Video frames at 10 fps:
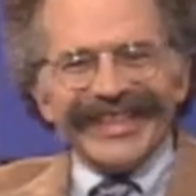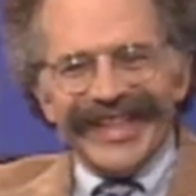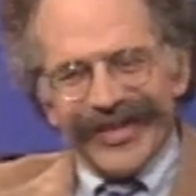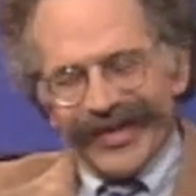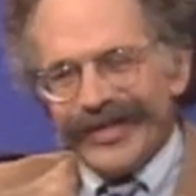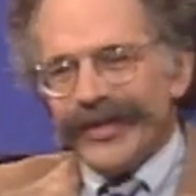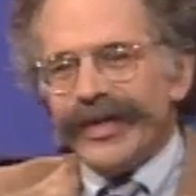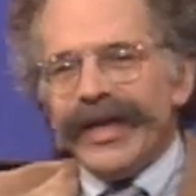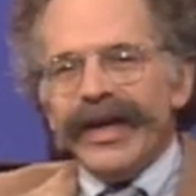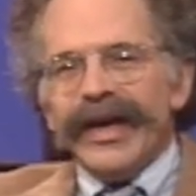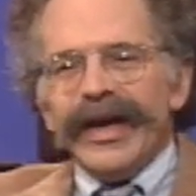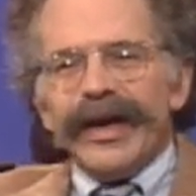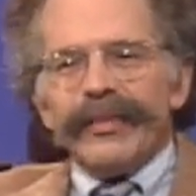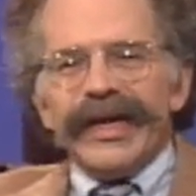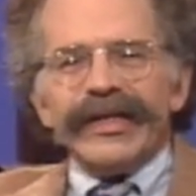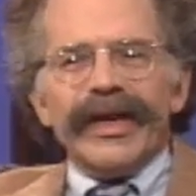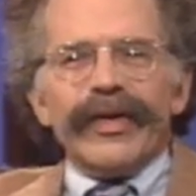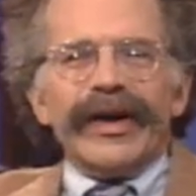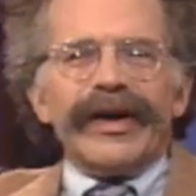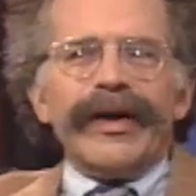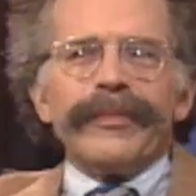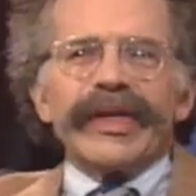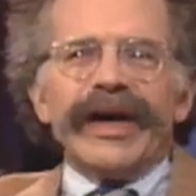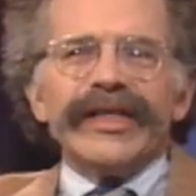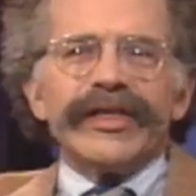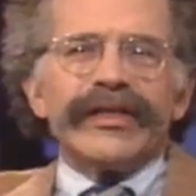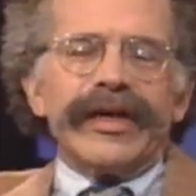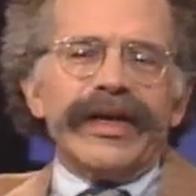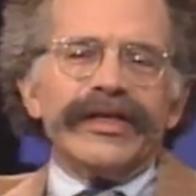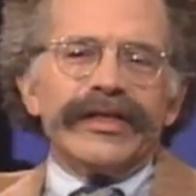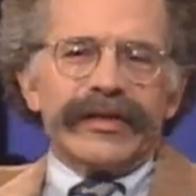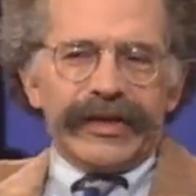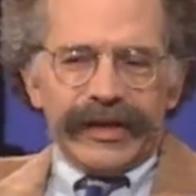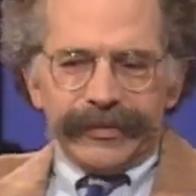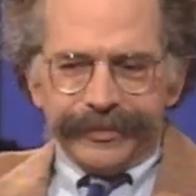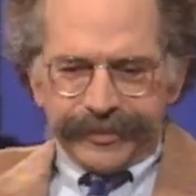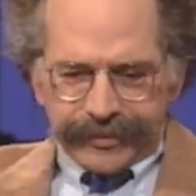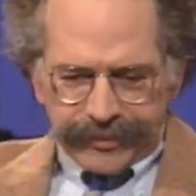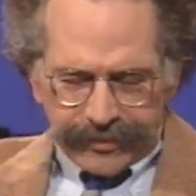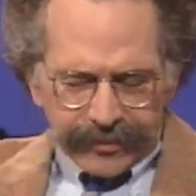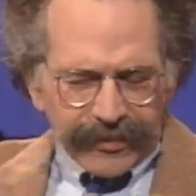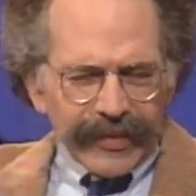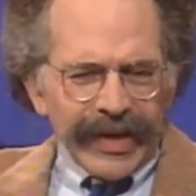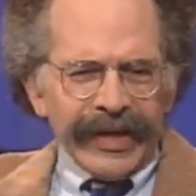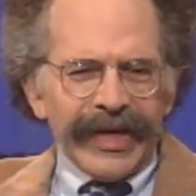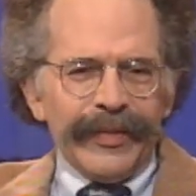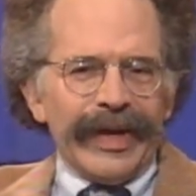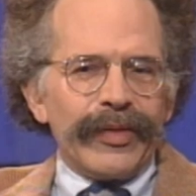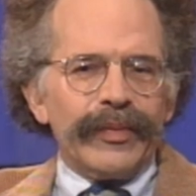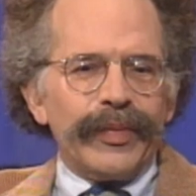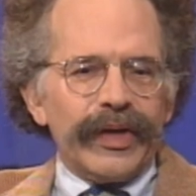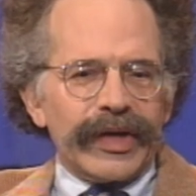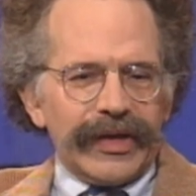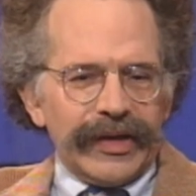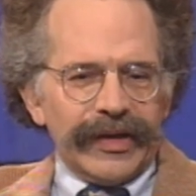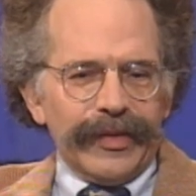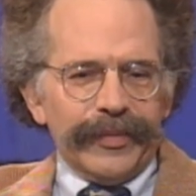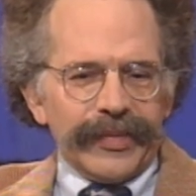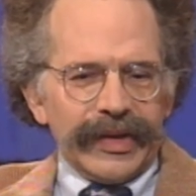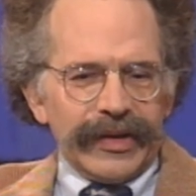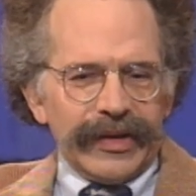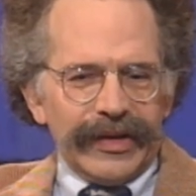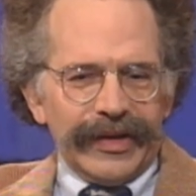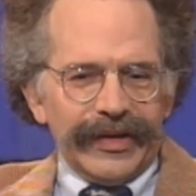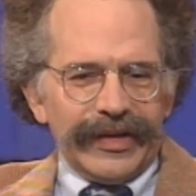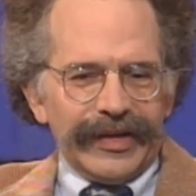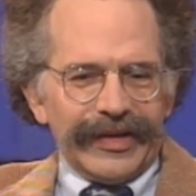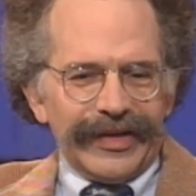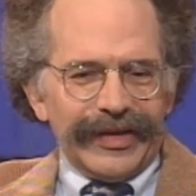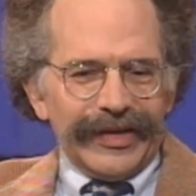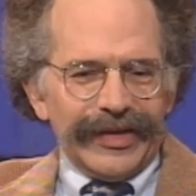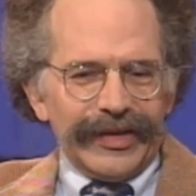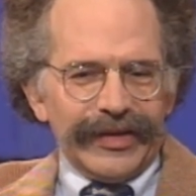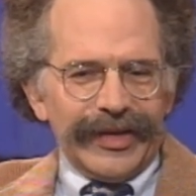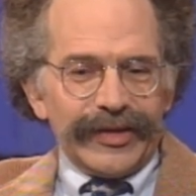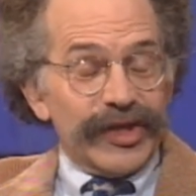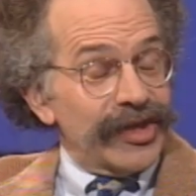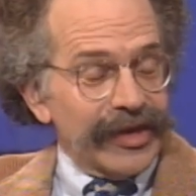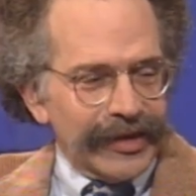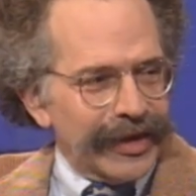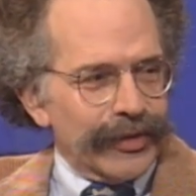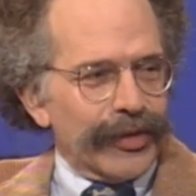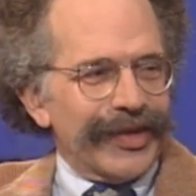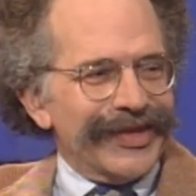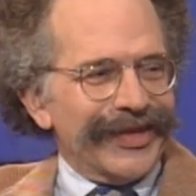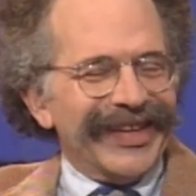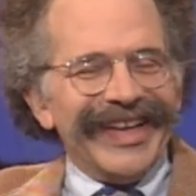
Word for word: now they do. But, you know, um, I just, I just um, came out with a book, um, uh, uh, not to steal any of your thunder,